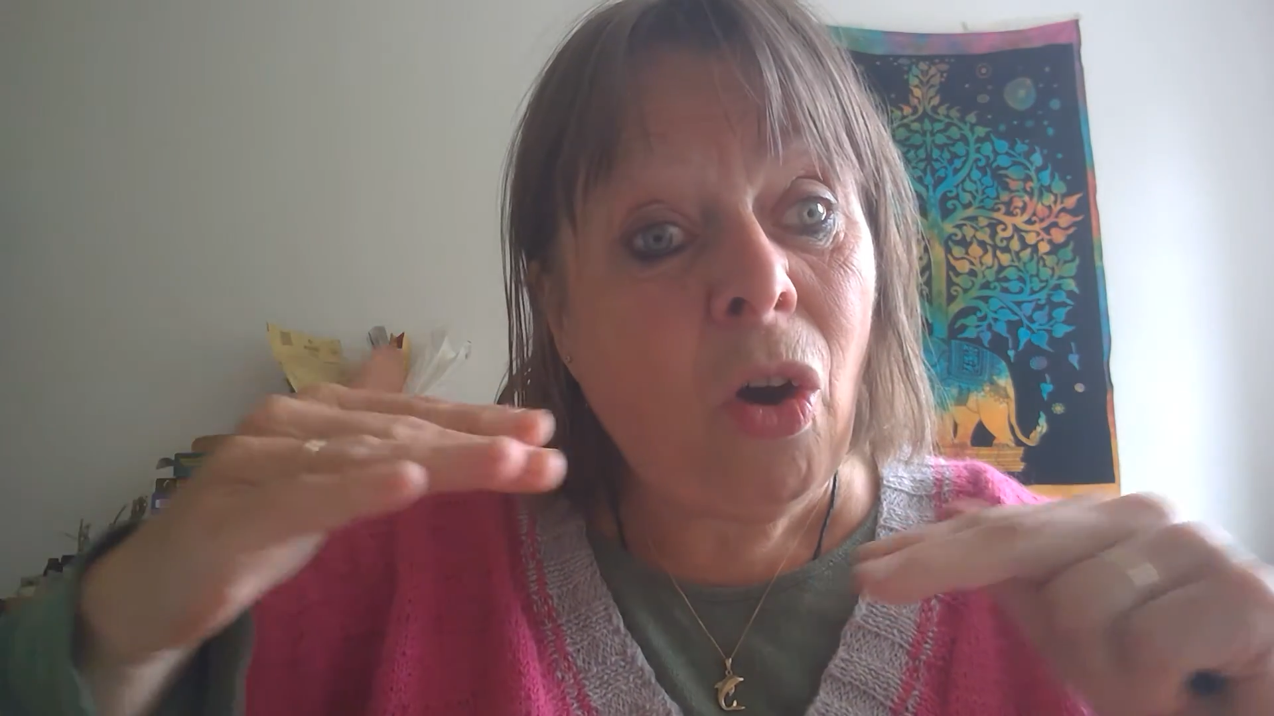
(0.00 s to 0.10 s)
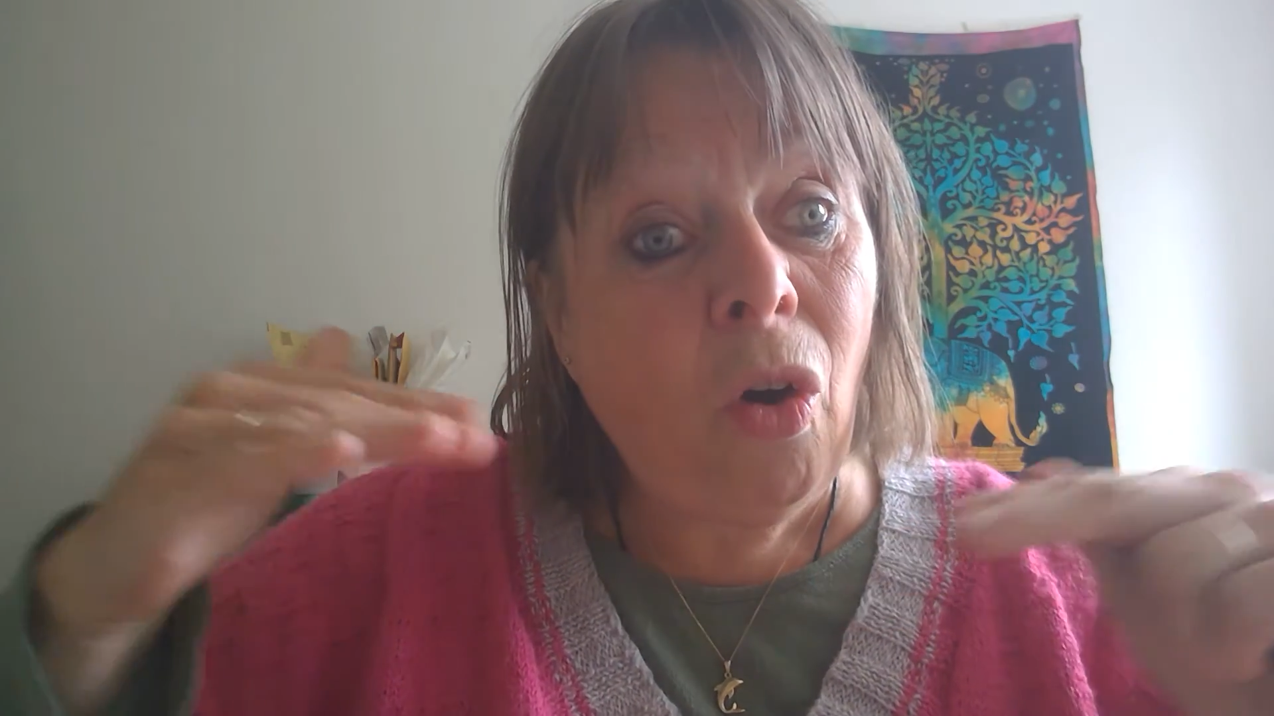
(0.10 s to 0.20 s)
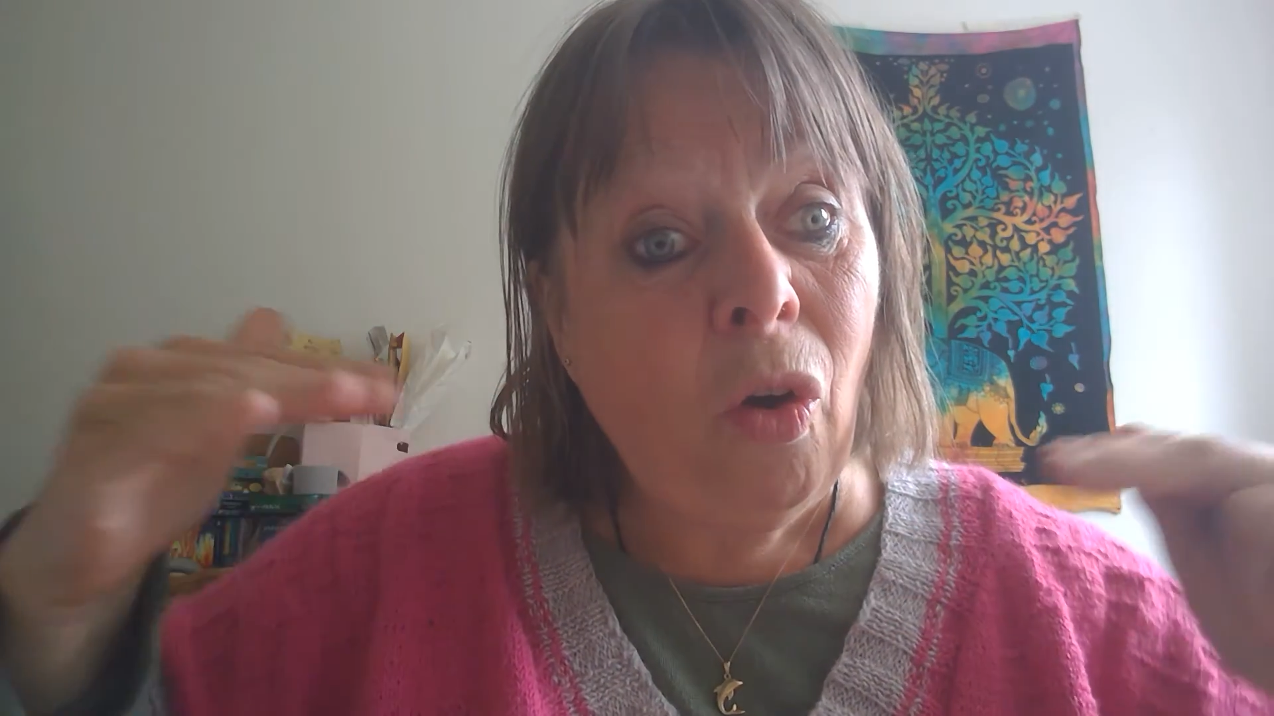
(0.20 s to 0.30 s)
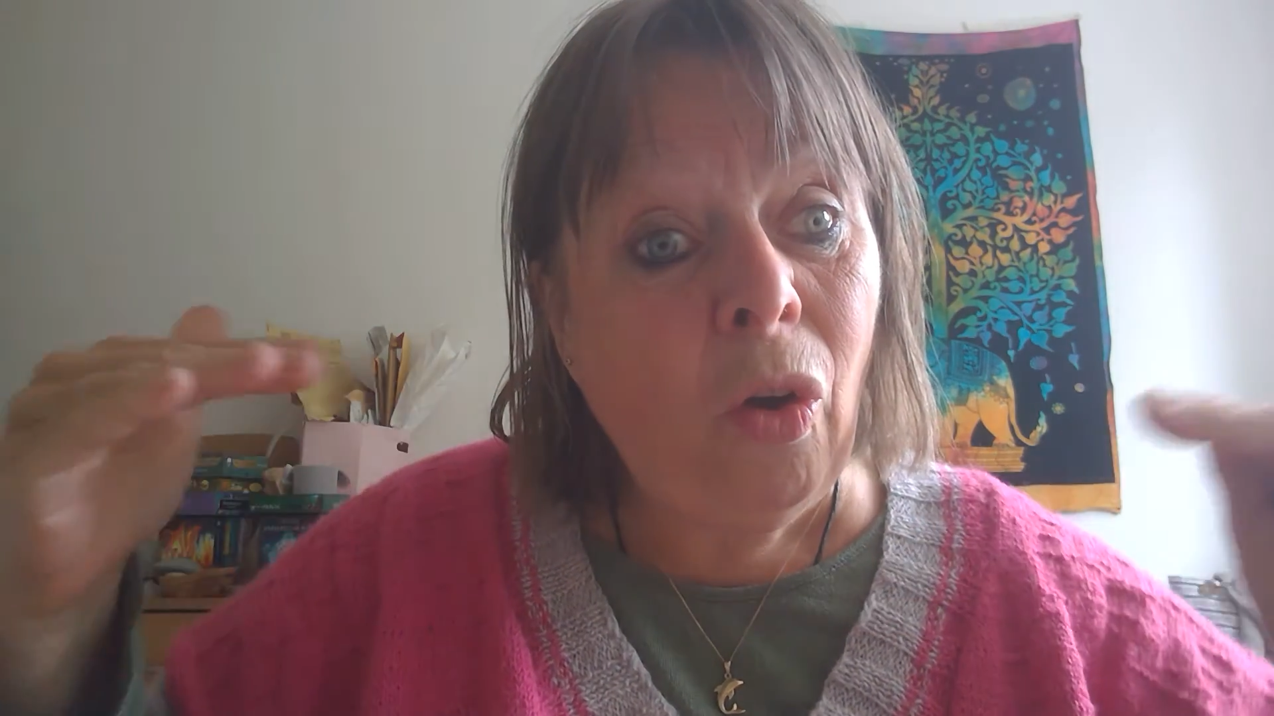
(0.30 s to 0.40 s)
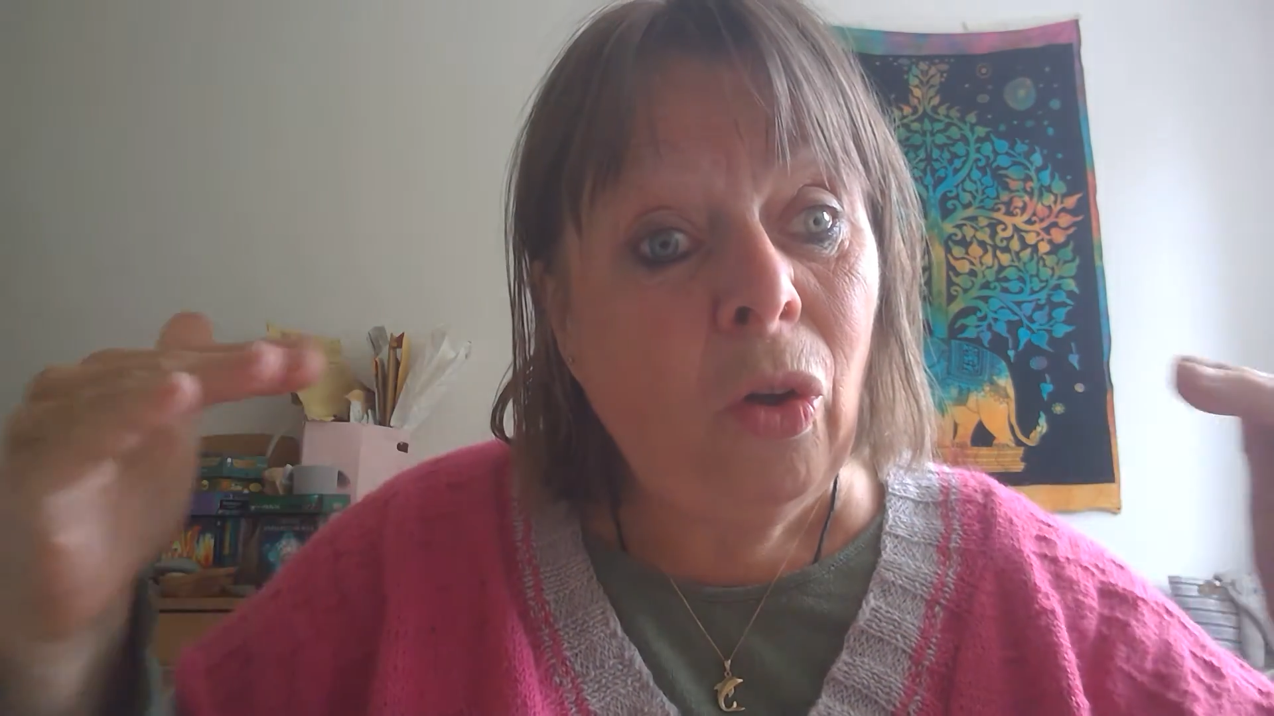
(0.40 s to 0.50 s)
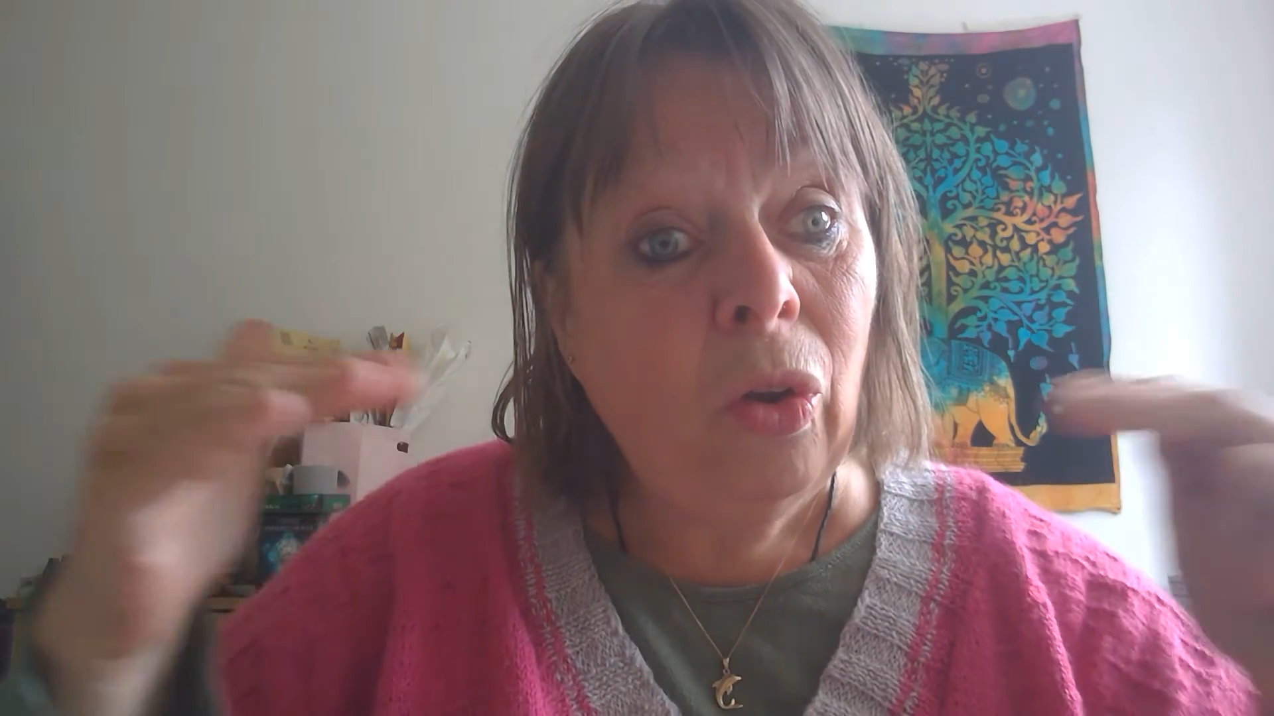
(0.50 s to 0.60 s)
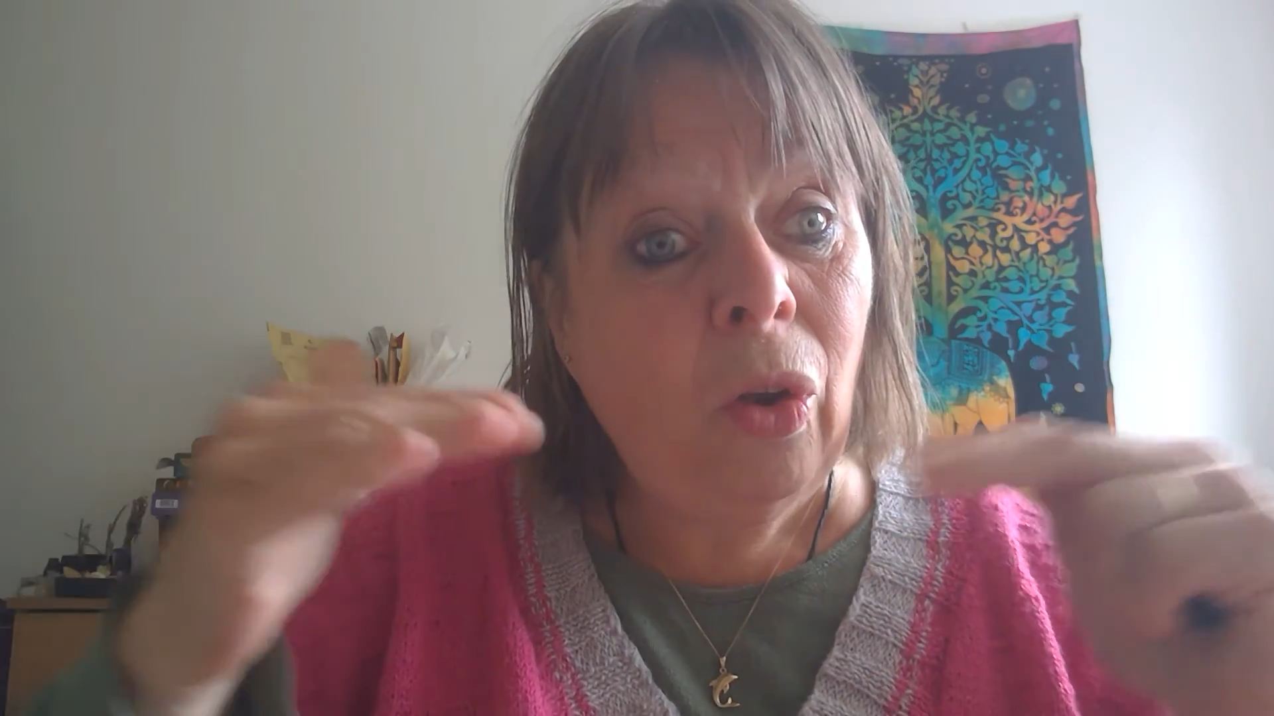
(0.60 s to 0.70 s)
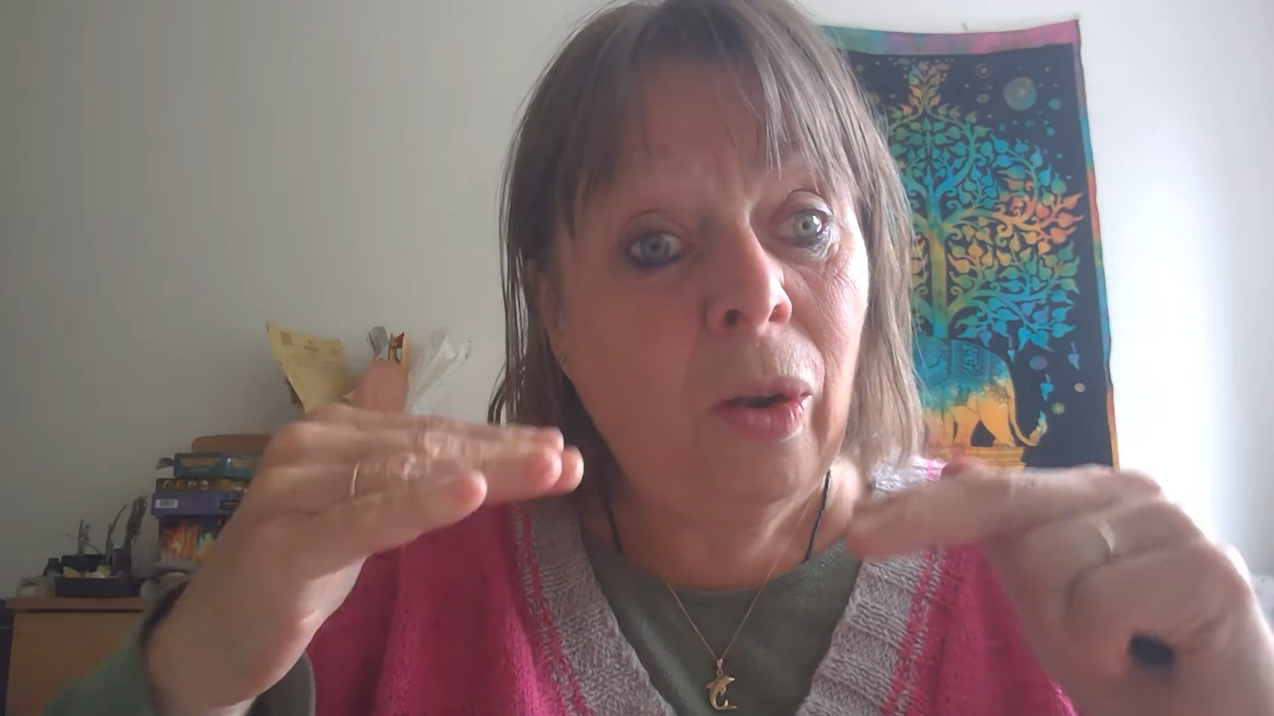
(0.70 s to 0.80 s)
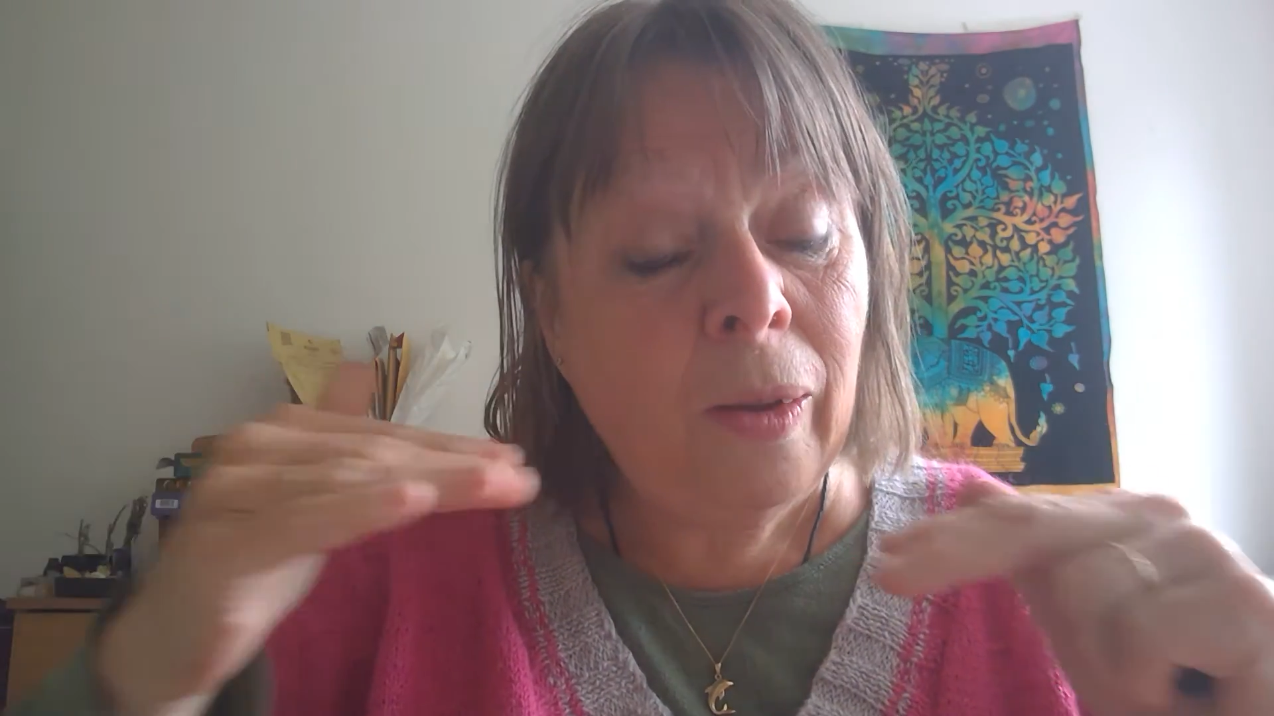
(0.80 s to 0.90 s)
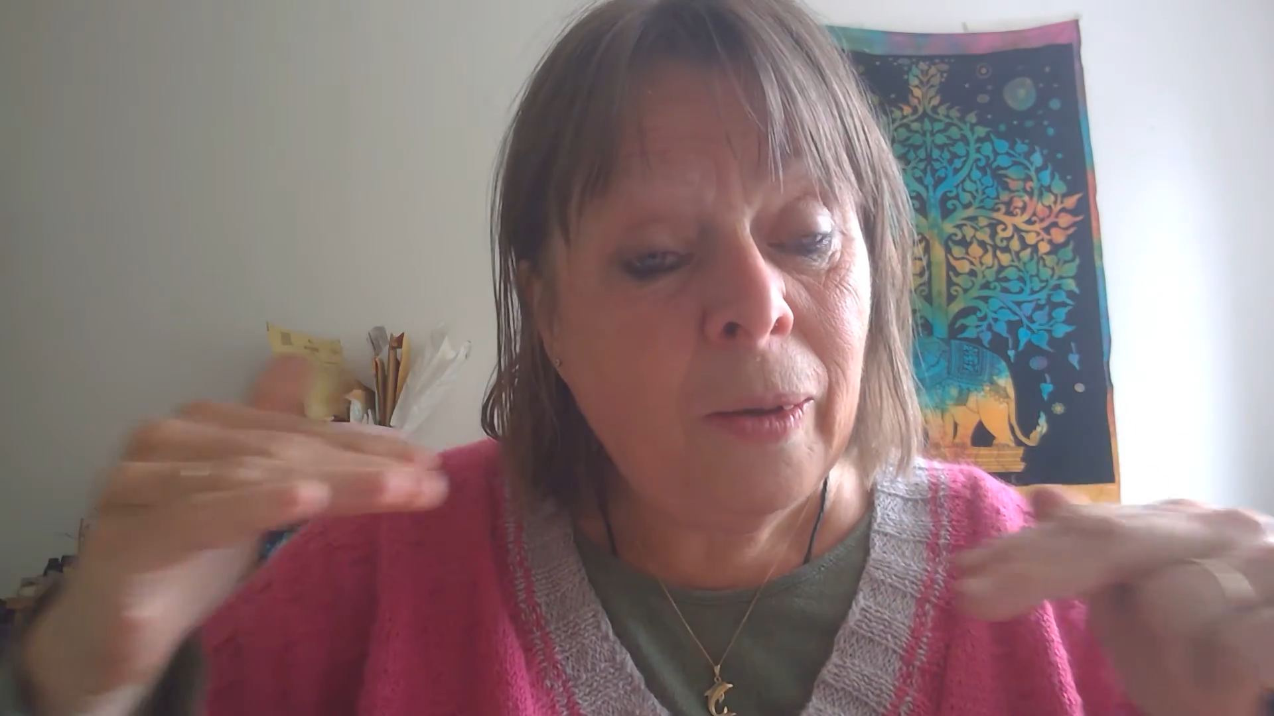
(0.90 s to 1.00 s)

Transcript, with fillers: all